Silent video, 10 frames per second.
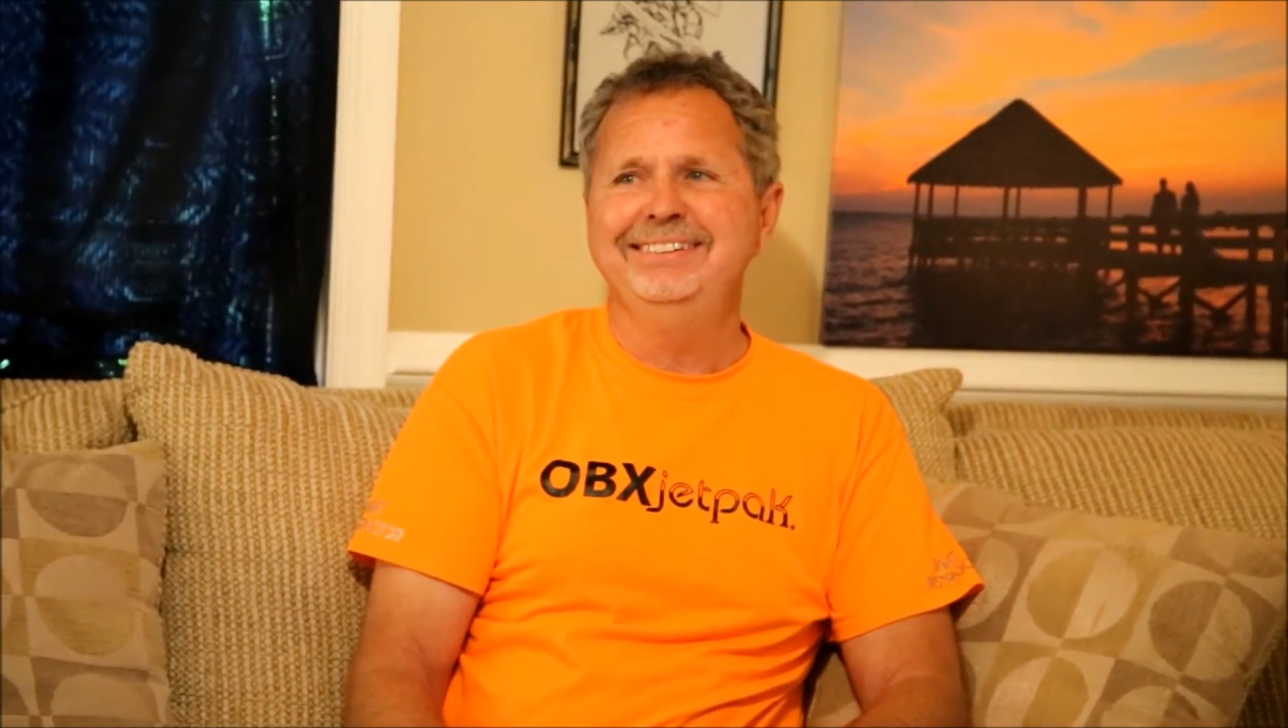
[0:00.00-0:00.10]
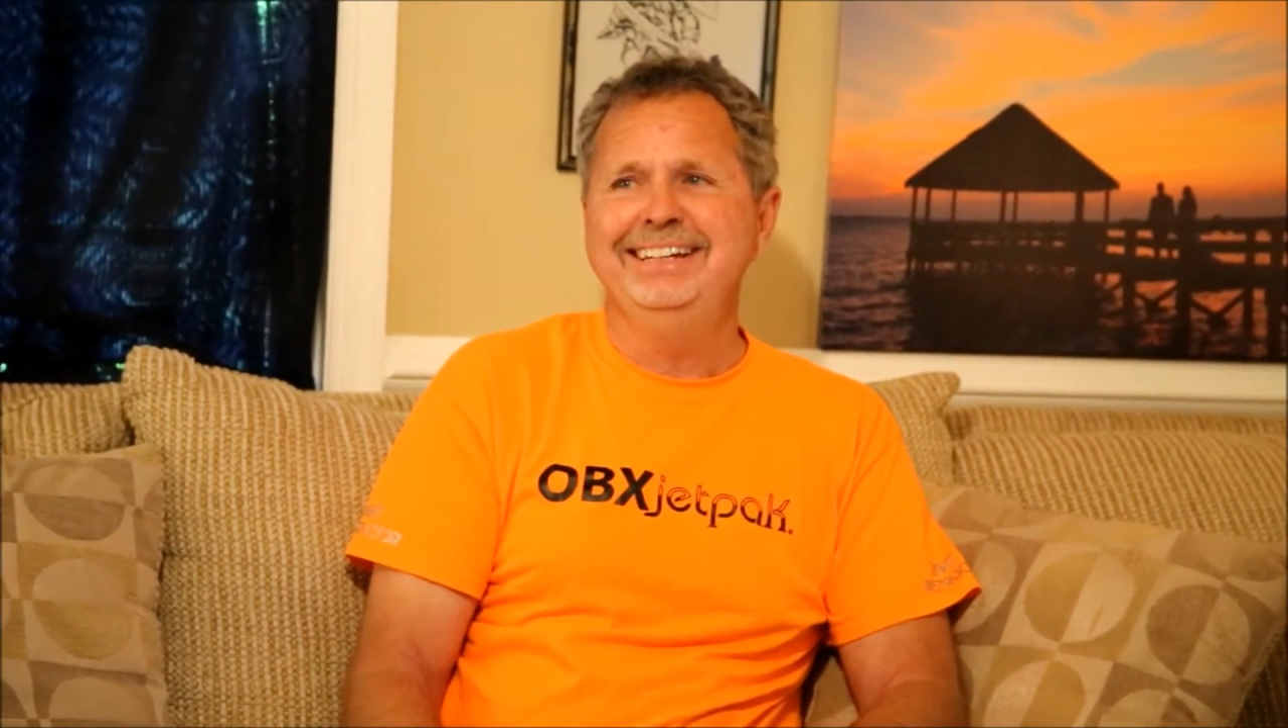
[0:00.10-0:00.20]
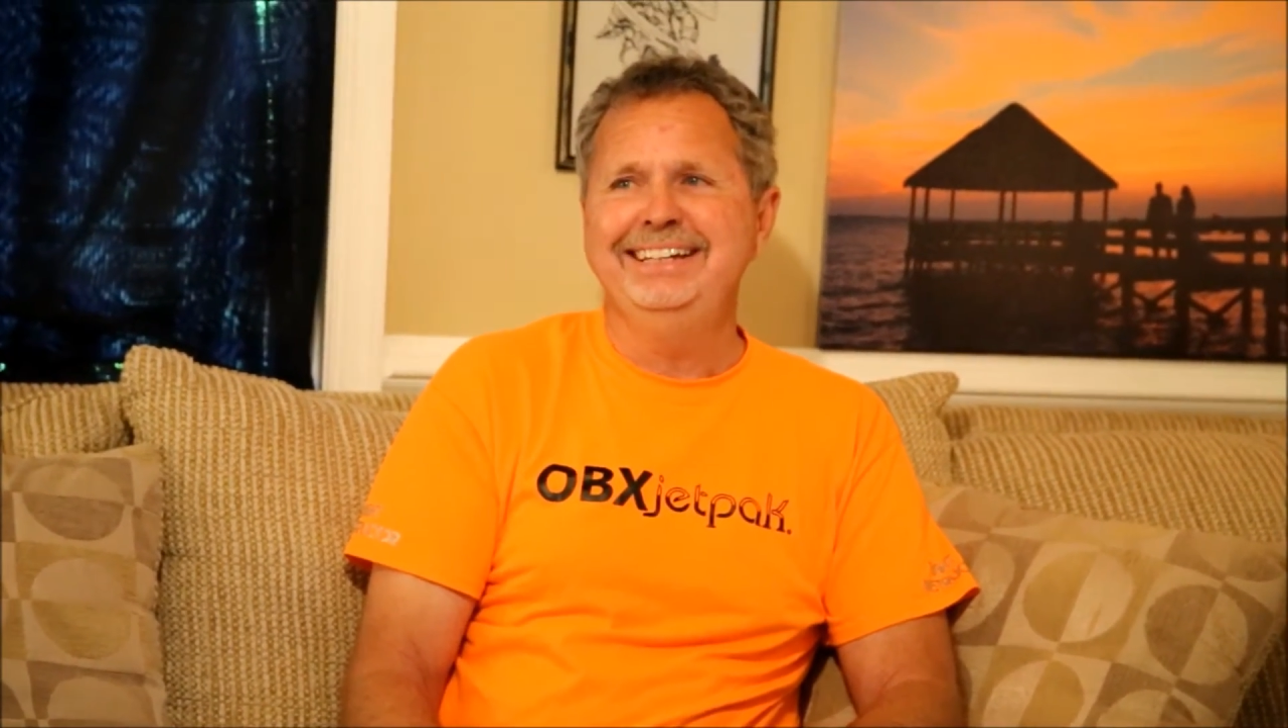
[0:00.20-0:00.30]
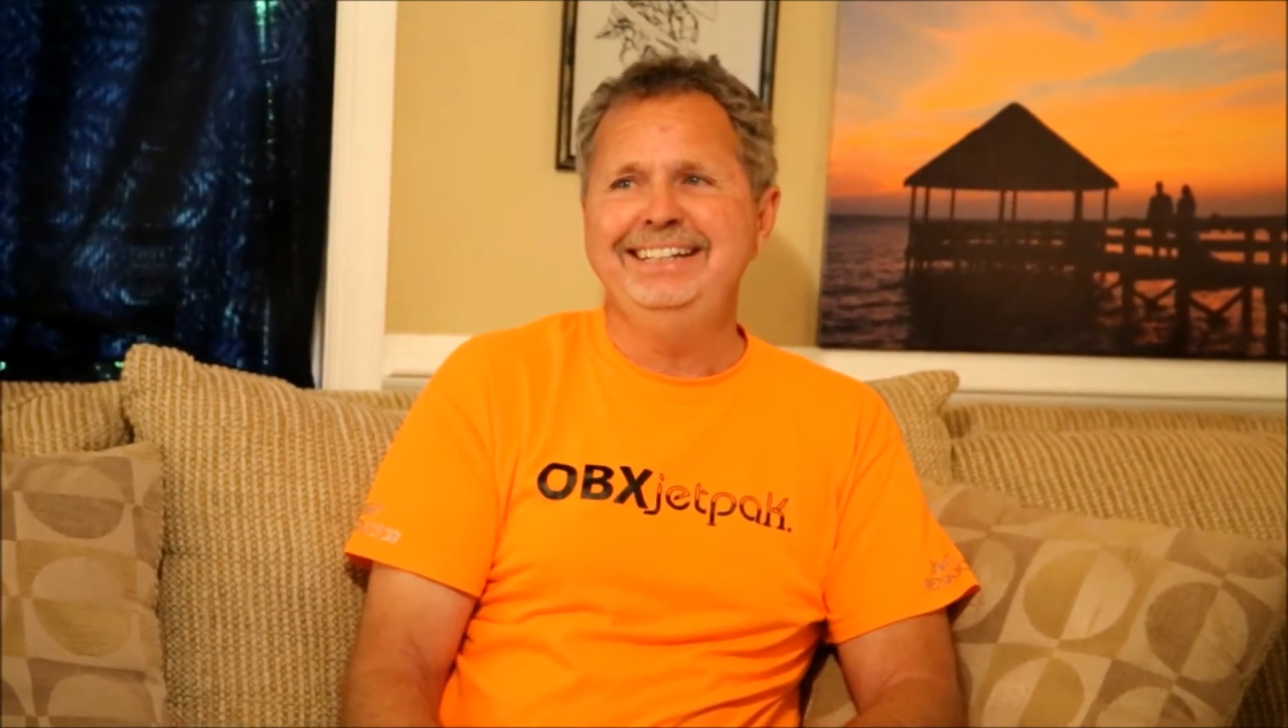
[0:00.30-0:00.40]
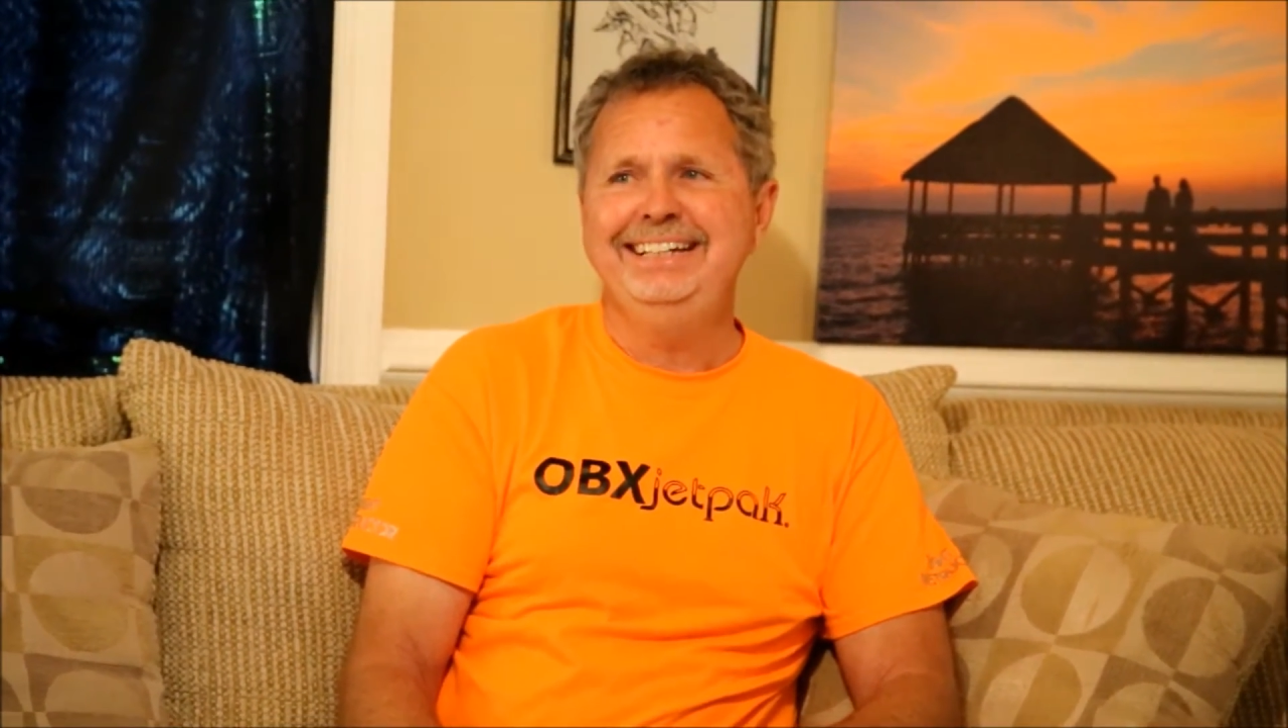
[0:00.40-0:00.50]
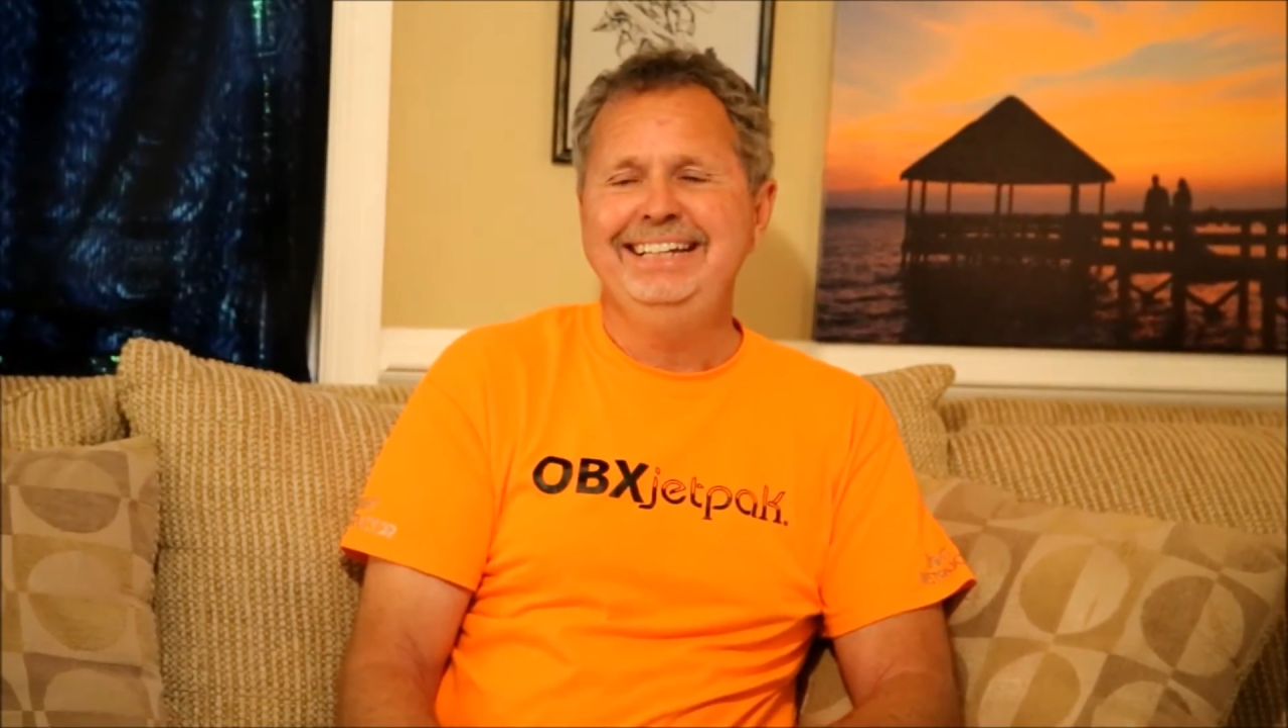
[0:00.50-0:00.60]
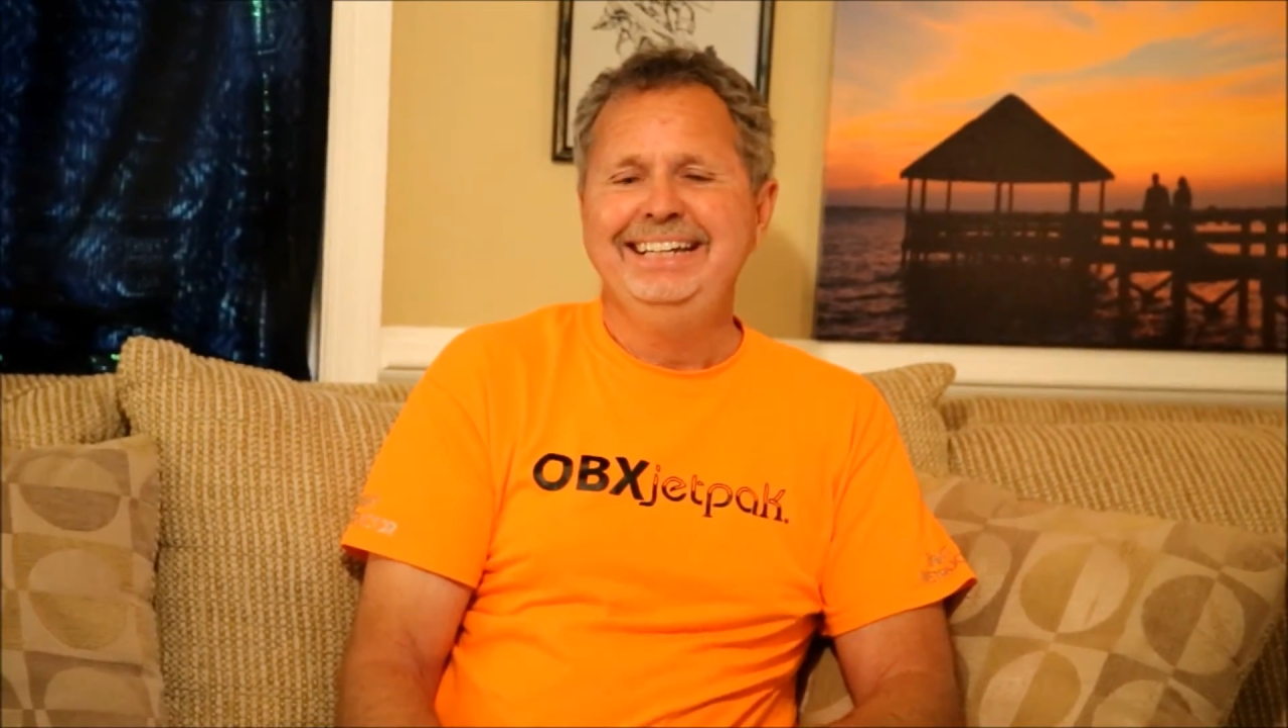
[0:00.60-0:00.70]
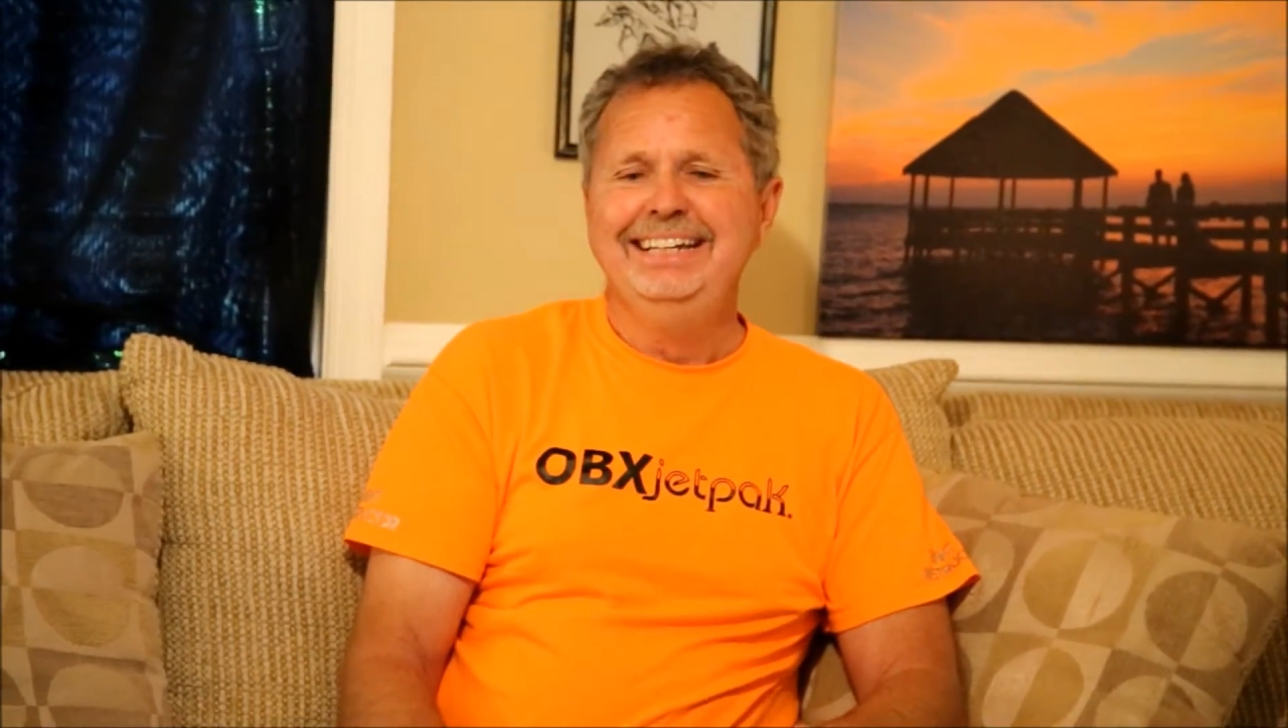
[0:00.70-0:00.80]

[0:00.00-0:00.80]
okay.